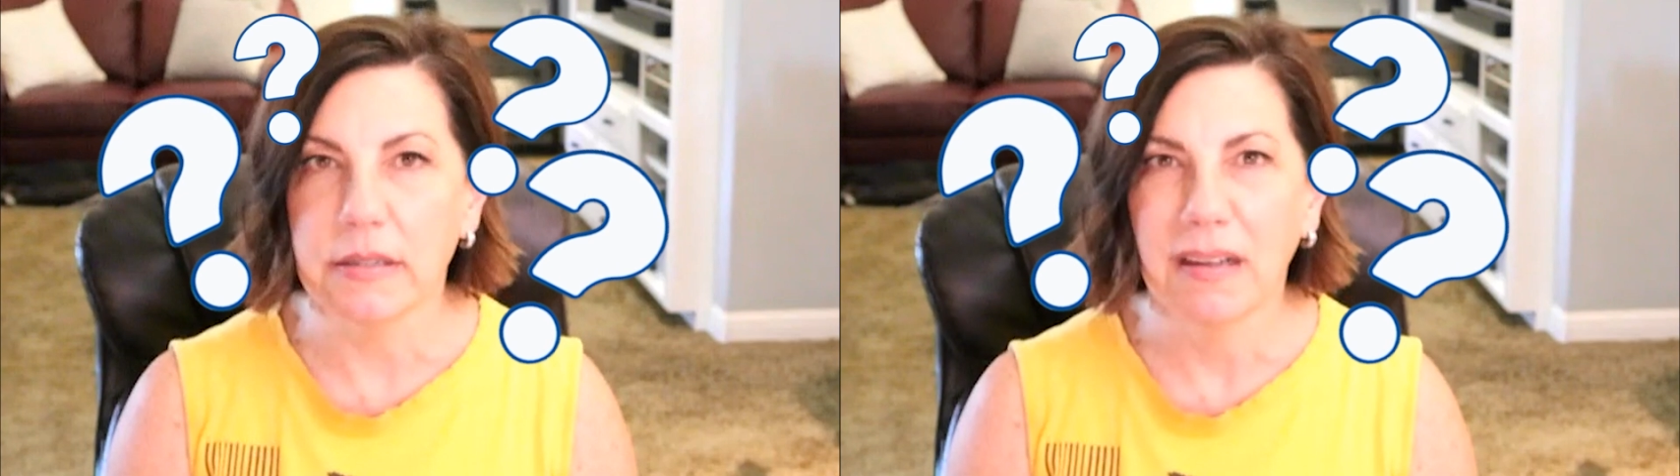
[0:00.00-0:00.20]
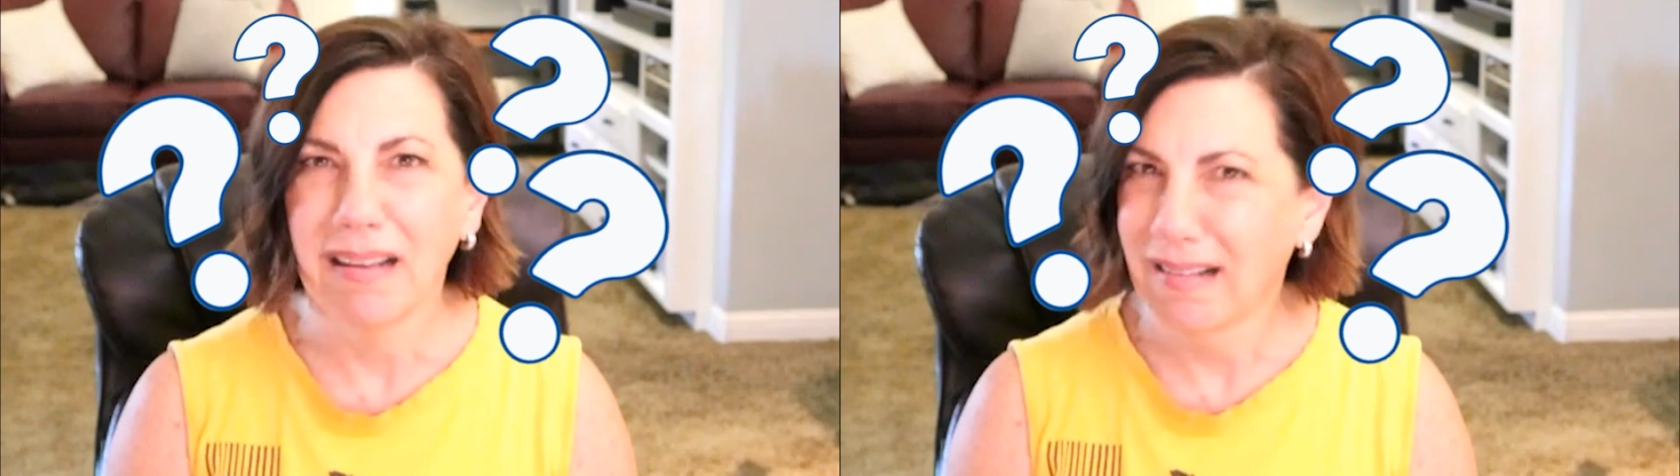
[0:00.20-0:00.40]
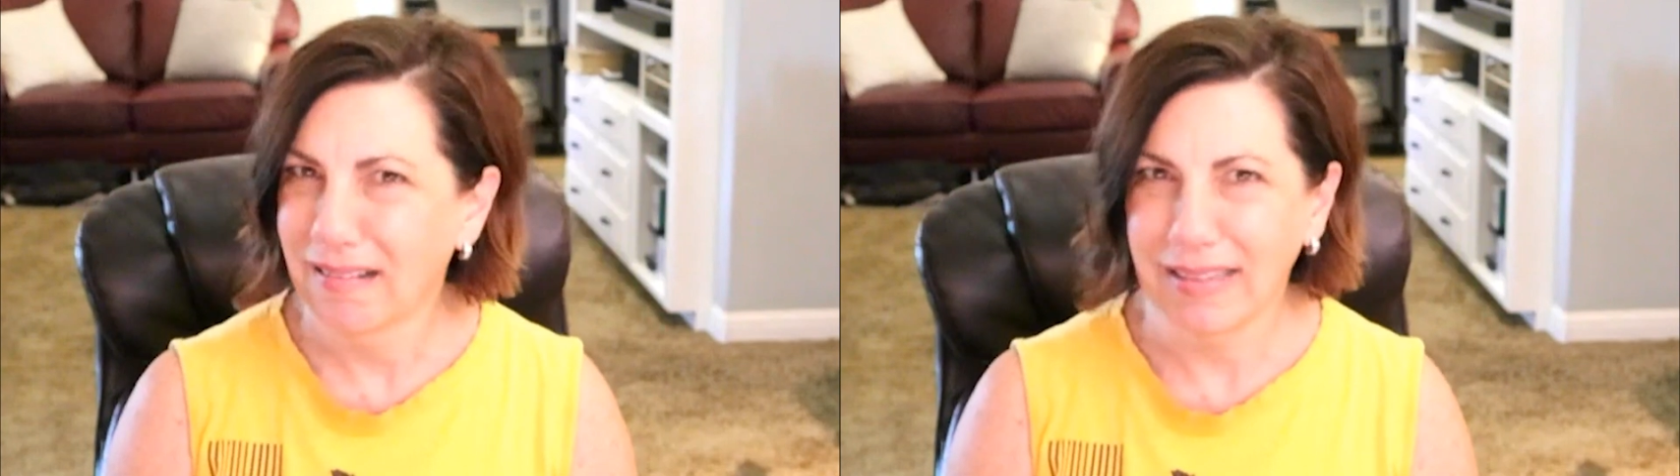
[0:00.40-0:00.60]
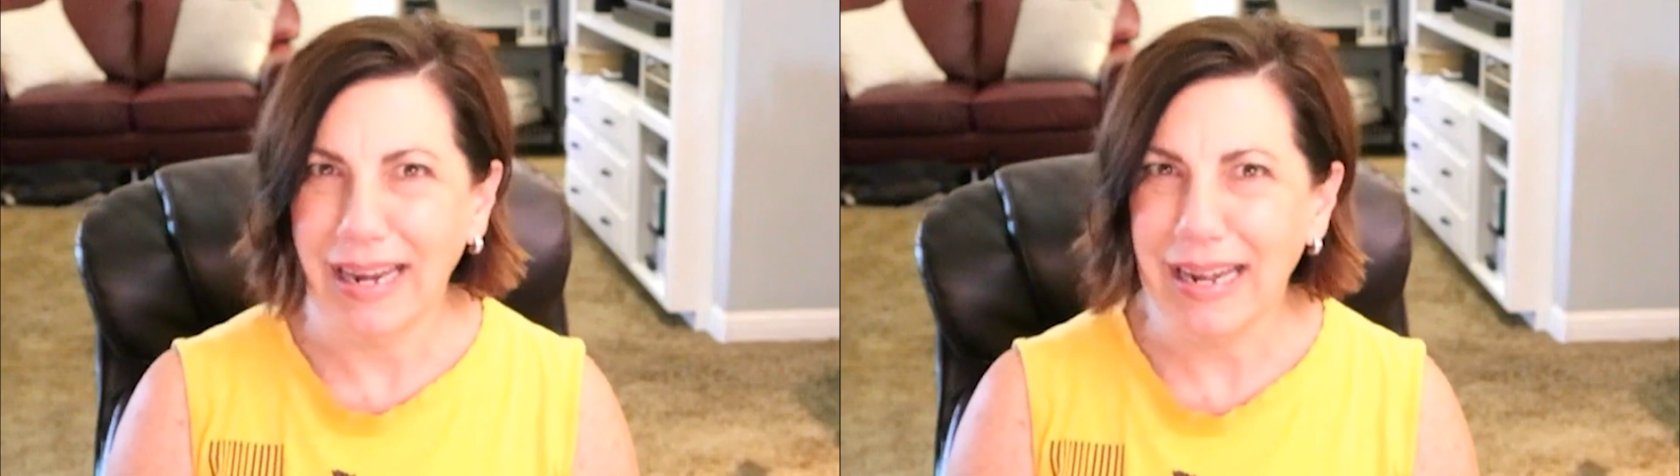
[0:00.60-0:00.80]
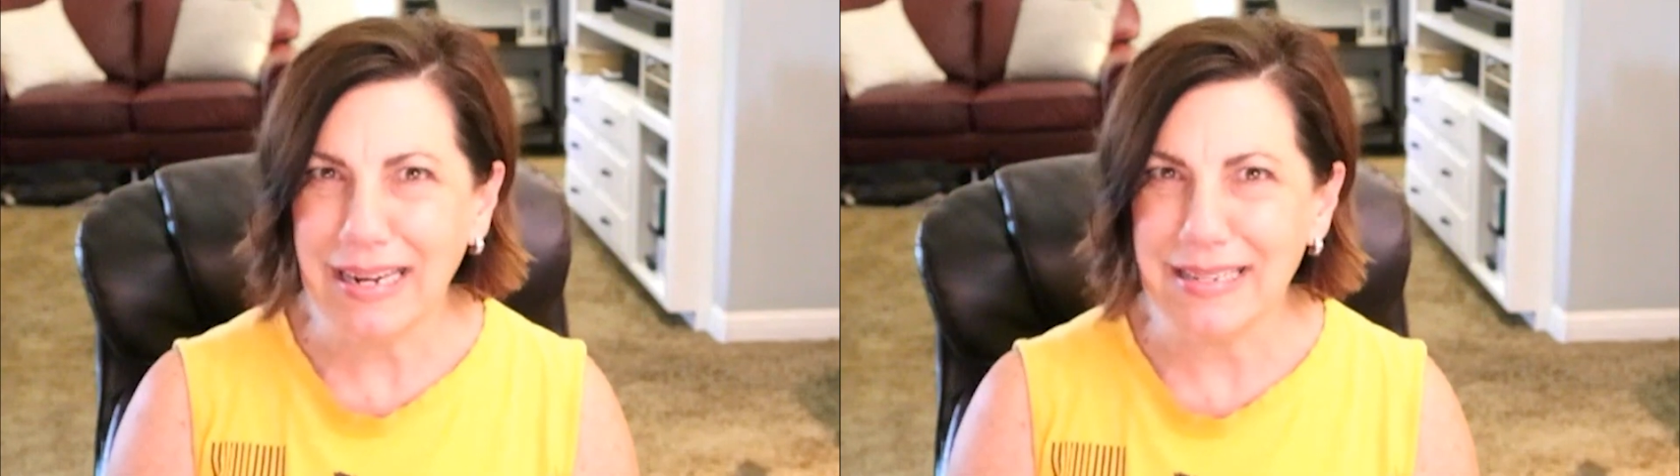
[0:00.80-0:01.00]
That
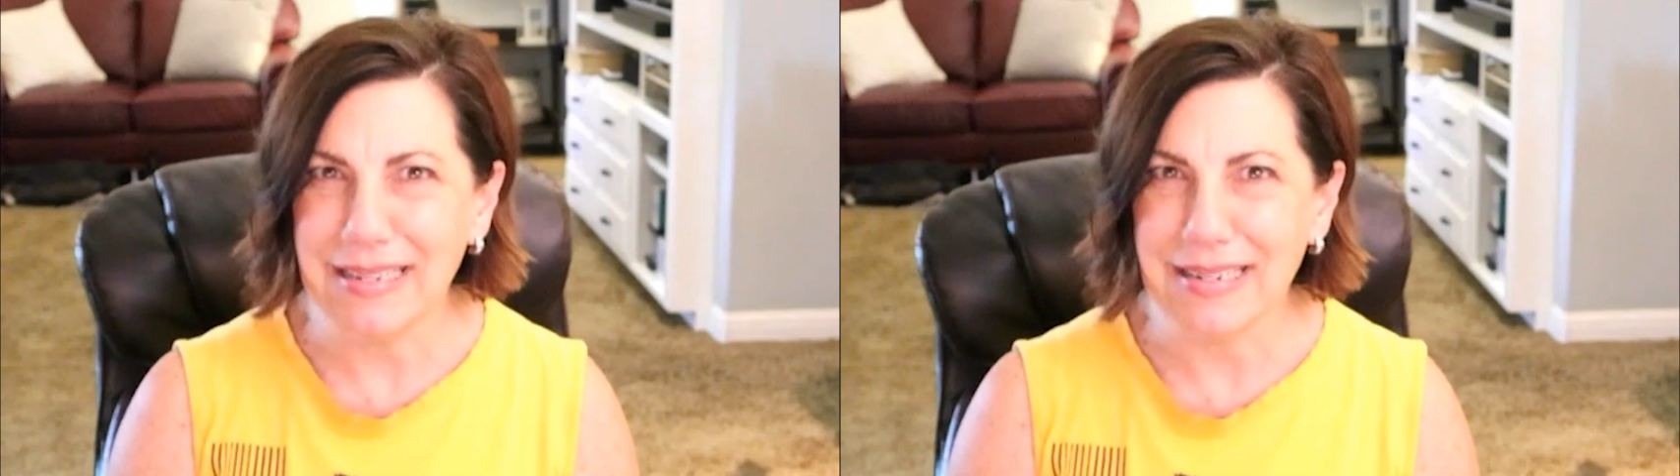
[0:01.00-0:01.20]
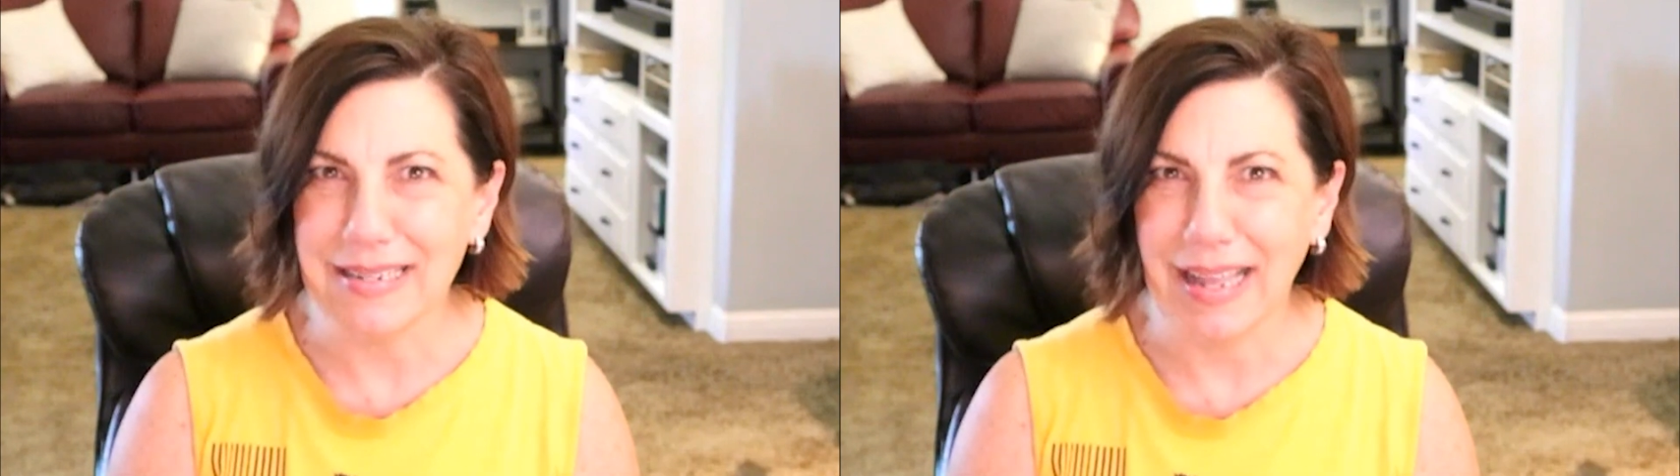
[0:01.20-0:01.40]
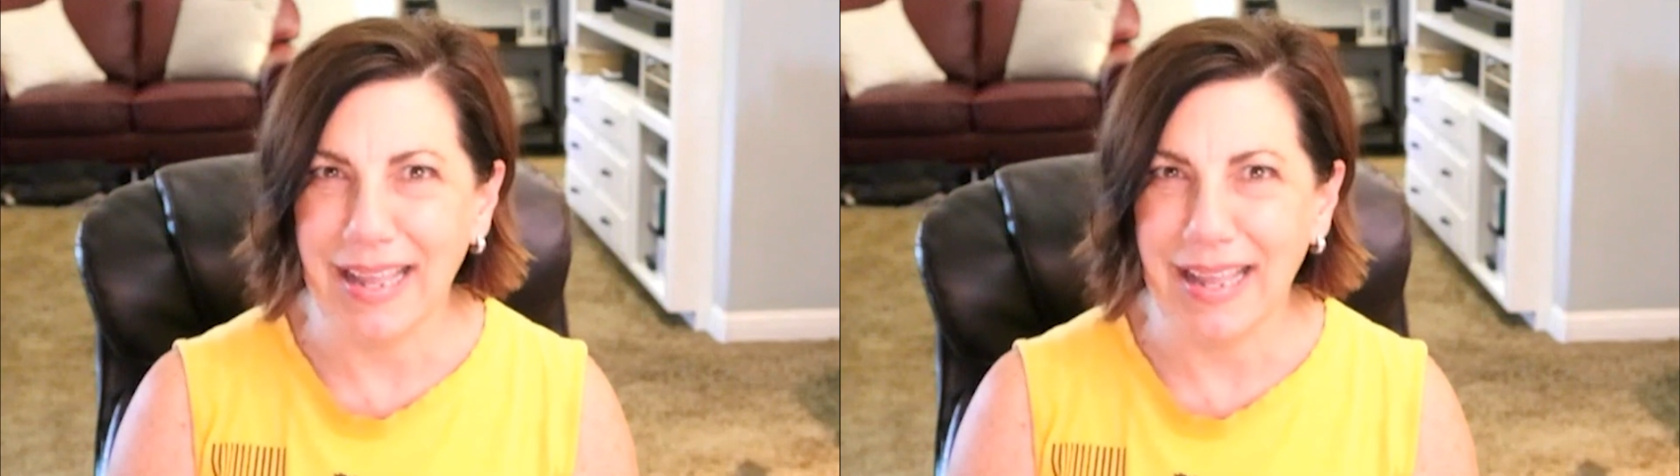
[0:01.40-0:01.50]
ain't easy to say.